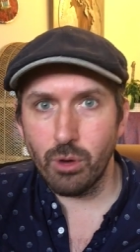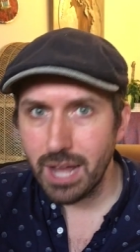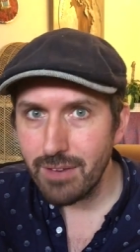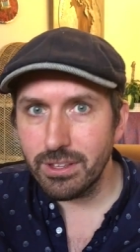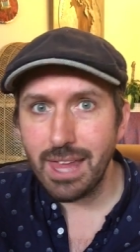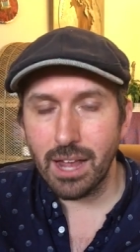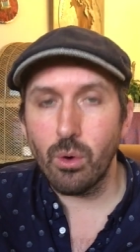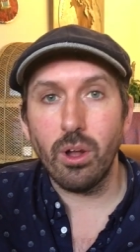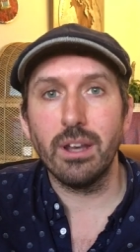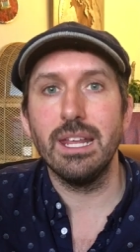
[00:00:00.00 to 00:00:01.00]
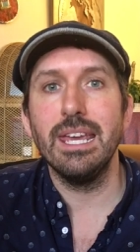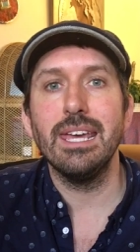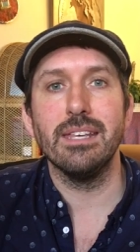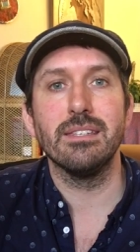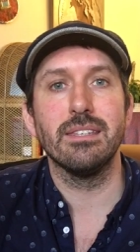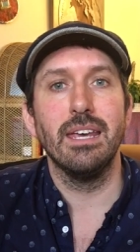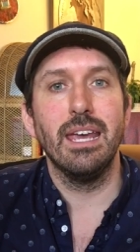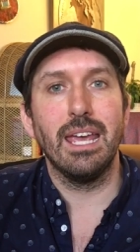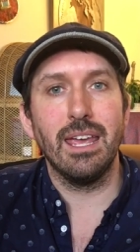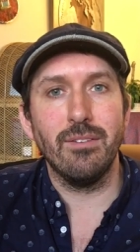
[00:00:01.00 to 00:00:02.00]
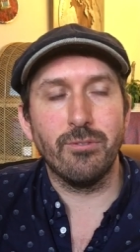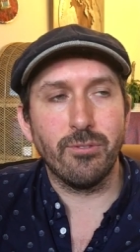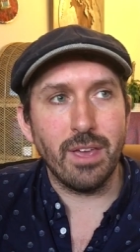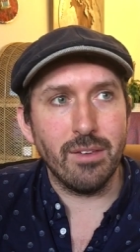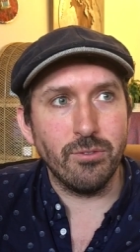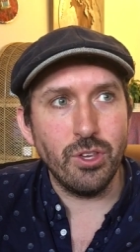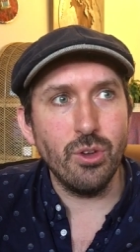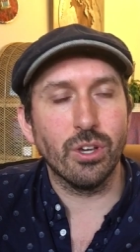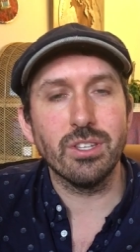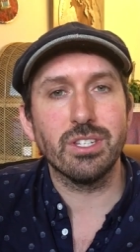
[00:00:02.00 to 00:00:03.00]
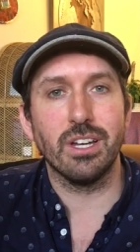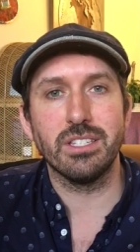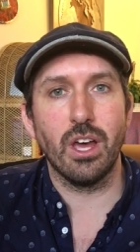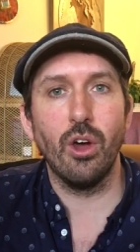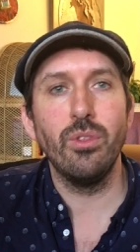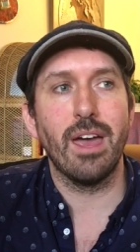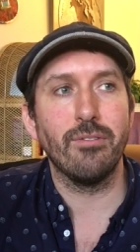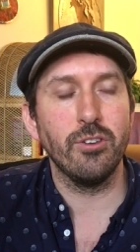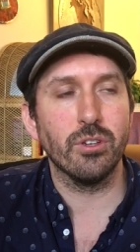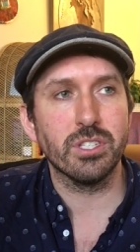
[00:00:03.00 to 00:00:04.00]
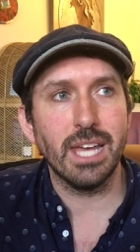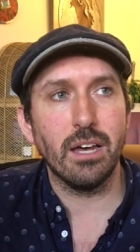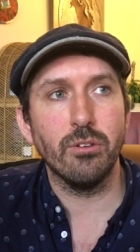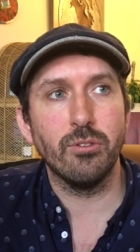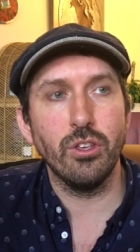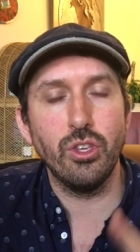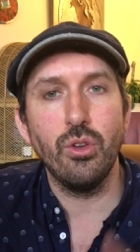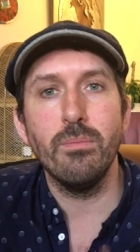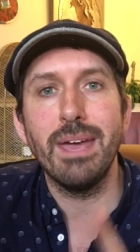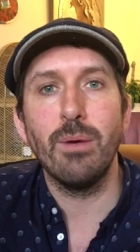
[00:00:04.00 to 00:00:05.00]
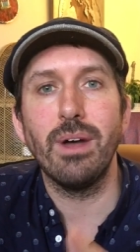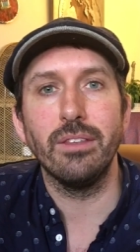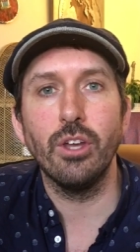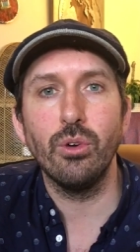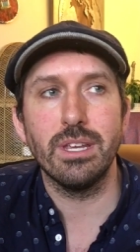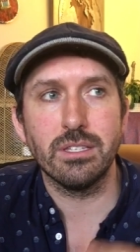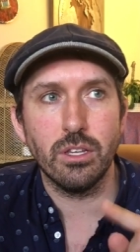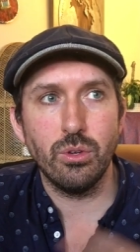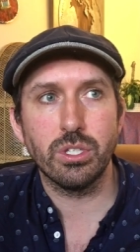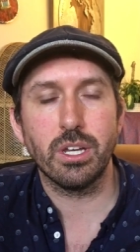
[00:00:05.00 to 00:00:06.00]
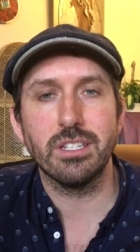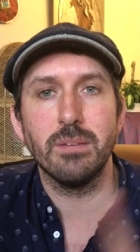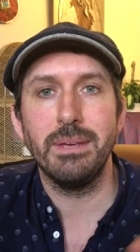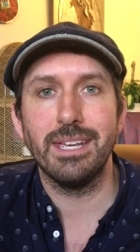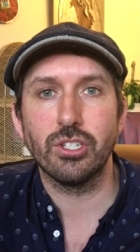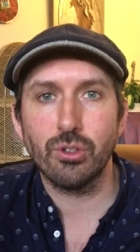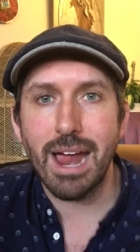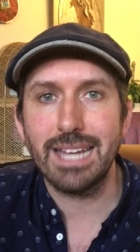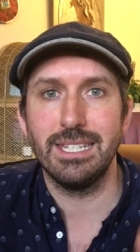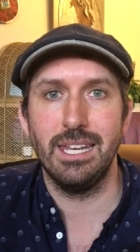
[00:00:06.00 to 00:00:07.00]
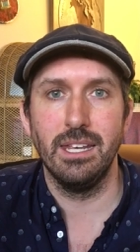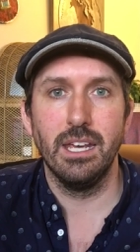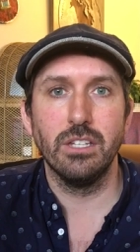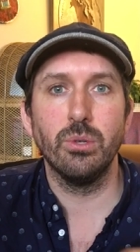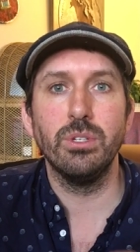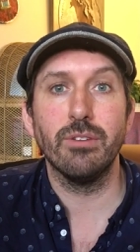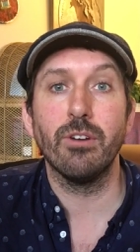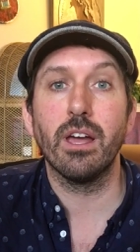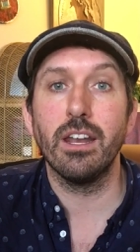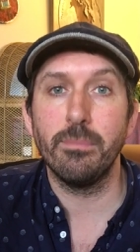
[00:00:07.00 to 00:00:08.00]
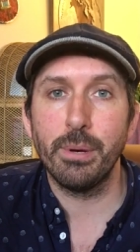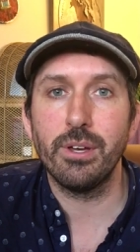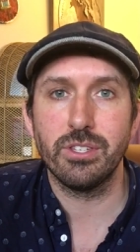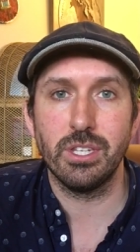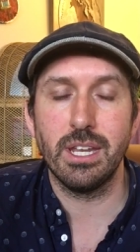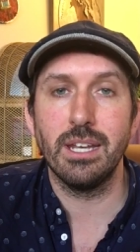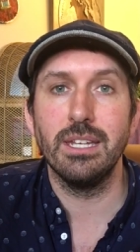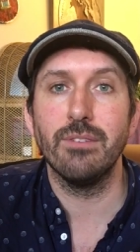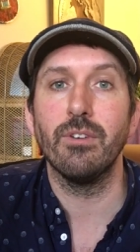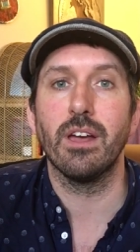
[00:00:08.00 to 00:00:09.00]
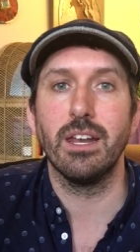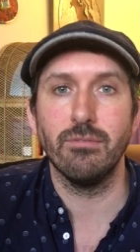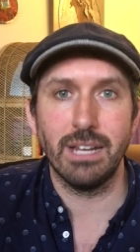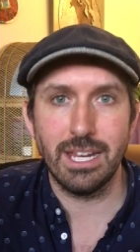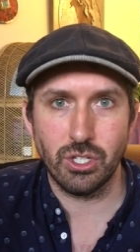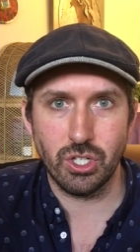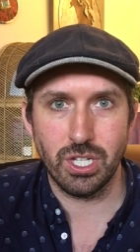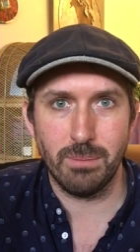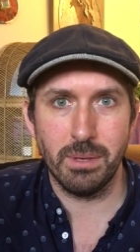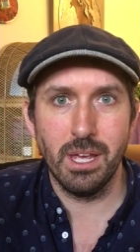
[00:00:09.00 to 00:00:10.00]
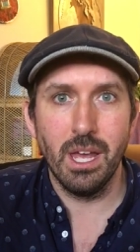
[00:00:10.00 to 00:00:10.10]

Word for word: Whatever that quality is, if you can start to own that for yourself, you may well notice that you start to be attracted to a different kind of person and a different kind of relationship,